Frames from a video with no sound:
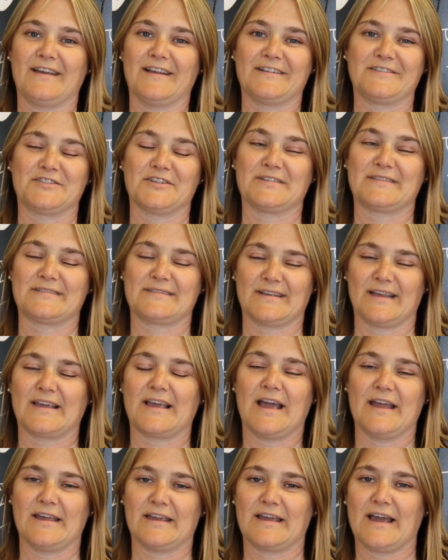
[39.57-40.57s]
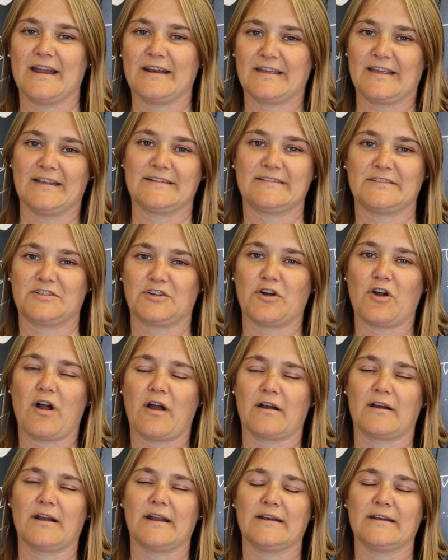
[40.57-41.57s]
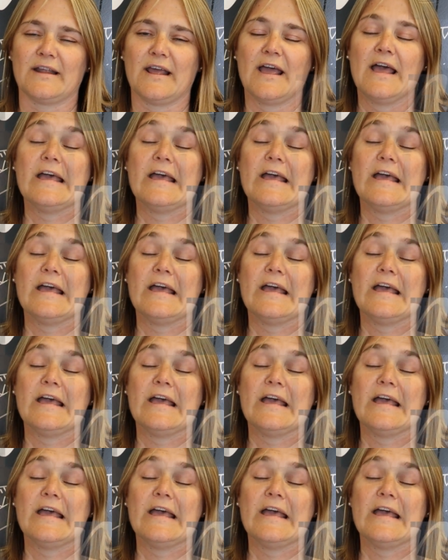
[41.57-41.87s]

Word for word: it just, it, it kind of gets at your heart. And